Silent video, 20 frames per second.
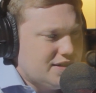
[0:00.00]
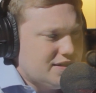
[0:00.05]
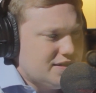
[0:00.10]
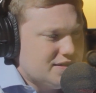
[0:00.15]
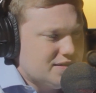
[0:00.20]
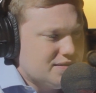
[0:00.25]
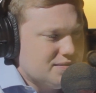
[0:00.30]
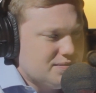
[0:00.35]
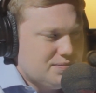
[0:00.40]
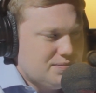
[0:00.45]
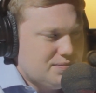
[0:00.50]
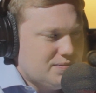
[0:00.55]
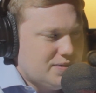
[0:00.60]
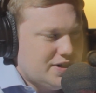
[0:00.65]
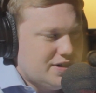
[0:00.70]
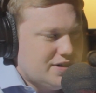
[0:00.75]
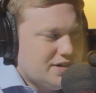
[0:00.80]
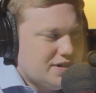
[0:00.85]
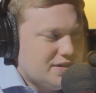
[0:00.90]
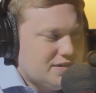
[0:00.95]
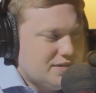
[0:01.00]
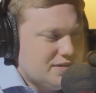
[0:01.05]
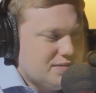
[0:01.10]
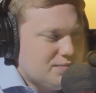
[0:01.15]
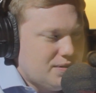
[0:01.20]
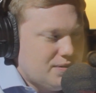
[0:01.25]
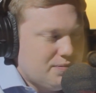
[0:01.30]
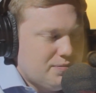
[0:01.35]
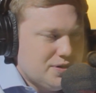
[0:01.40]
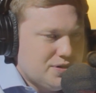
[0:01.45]
So
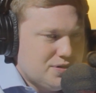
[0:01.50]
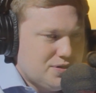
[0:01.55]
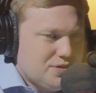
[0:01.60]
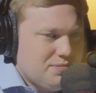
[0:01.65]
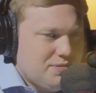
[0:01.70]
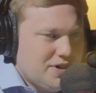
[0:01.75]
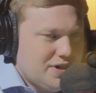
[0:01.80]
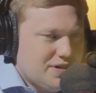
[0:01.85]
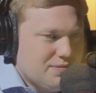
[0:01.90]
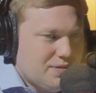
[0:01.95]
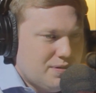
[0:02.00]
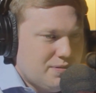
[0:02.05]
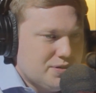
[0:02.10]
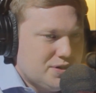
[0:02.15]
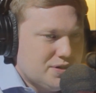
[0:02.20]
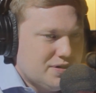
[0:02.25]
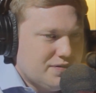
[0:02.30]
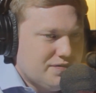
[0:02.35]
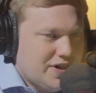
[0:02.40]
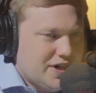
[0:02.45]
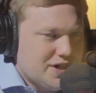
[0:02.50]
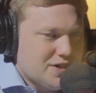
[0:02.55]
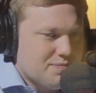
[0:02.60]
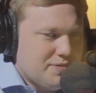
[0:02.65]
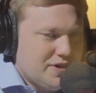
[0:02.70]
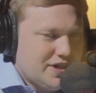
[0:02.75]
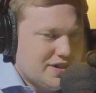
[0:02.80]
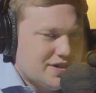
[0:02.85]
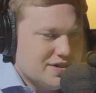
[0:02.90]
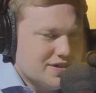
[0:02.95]
what would your advice
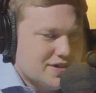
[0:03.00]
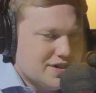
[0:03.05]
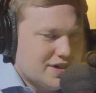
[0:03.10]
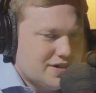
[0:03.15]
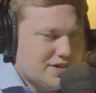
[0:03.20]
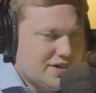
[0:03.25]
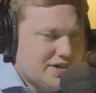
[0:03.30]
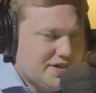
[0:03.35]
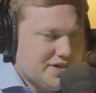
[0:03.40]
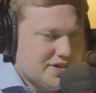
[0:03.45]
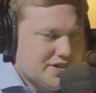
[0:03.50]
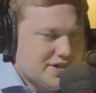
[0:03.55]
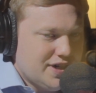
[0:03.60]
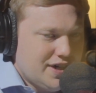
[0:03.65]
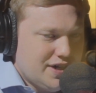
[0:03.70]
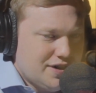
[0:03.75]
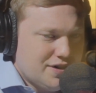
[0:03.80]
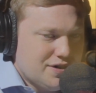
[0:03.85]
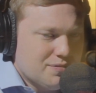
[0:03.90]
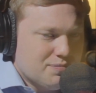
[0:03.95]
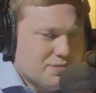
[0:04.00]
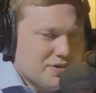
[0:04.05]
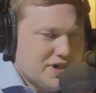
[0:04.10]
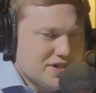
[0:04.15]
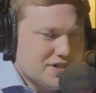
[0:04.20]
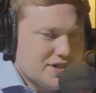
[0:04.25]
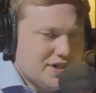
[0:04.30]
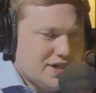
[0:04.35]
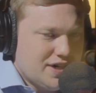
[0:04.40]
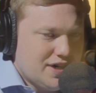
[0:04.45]
be to the Secretary of State and to the
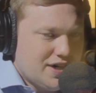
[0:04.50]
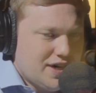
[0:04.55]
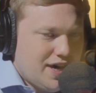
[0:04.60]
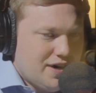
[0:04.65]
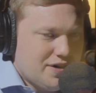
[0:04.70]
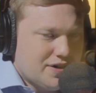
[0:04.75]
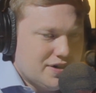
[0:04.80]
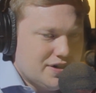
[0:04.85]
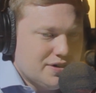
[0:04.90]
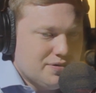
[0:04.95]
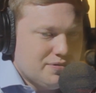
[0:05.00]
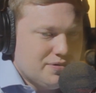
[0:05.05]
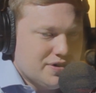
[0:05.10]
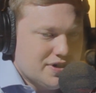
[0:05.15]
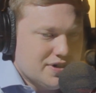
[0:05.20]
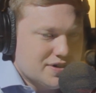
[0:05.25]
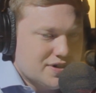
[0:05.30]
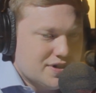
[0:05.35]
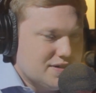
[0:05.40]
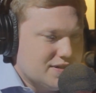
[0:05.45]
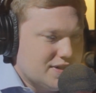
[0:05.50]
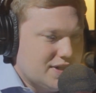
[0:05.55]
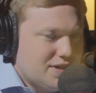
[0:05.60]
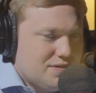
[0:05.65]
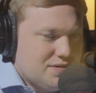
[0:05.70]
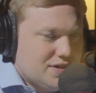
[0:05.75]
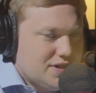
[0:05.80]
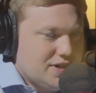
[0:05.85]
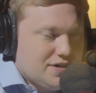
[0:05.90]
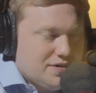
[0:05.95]
President and how to deal with this? Because like you
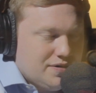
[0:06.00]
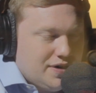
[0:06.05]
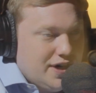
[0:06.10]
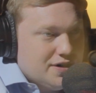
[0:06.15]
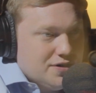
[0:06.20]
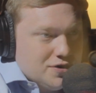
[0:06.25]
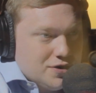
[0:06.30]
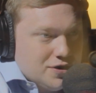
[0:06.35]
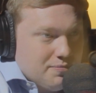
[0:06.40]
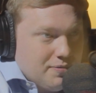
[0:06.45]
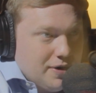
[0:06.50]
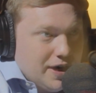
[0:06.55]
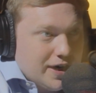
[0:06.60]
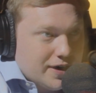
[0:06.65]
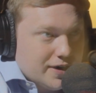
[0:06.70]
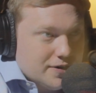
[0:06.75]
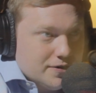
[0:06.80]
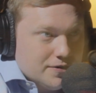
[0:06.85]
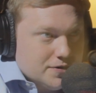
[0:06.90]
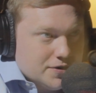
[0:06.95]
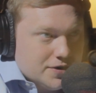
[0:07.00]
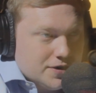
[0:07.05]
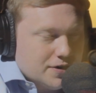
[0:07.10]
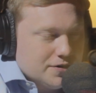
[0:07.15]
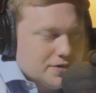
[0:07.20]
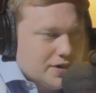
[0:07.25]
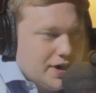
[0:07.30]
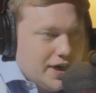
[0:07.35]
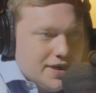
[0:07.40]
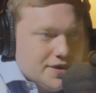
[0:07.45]
said, you can't just sit back and sit on
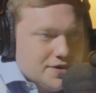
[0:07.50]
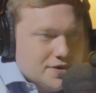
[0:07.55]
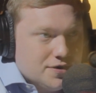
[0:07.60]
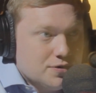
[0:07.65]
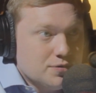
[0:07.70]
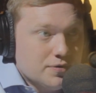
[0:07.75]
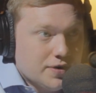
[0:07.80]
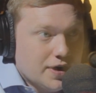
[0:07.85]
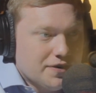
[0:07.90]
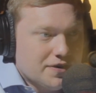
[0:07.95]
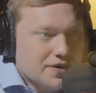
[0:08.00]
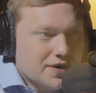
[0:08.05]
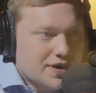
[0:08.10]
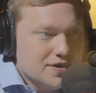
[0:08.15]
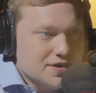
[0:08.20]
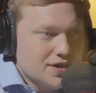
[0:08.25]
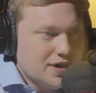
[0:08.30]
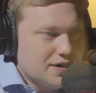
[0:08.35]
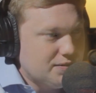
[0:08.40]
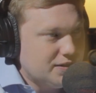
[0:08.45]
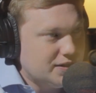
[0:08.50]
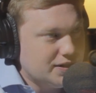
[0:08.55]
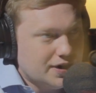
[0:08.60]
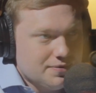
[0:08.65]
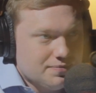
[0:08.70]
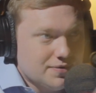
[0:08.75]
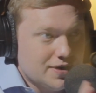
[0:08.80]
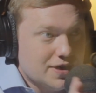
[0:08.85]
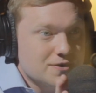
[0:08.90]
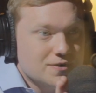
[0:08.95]
your hands and do nothing and say, well,
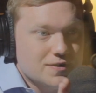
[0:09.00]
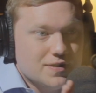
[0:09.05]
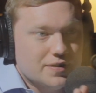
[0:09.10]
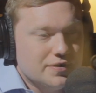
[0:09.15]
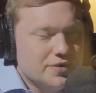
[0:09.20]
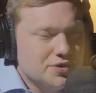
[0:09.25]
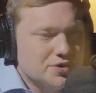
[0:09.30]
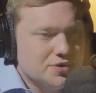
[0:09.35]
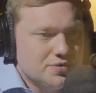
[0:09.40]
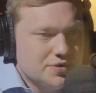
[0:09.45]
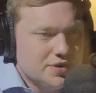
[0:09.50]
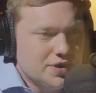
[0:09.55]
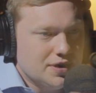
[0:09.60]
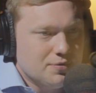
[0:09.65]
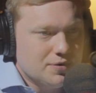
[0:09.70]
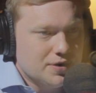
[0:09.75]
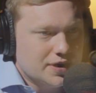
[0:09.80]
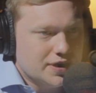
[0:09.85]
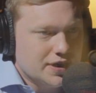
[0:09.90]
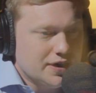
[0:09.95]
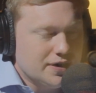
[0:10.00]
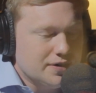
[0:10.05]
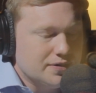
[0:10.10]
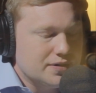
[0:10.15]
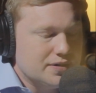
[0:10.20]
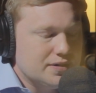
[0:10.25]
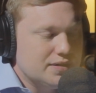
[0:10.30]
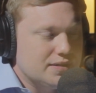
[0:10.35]
that's their issue. Y'all work it out.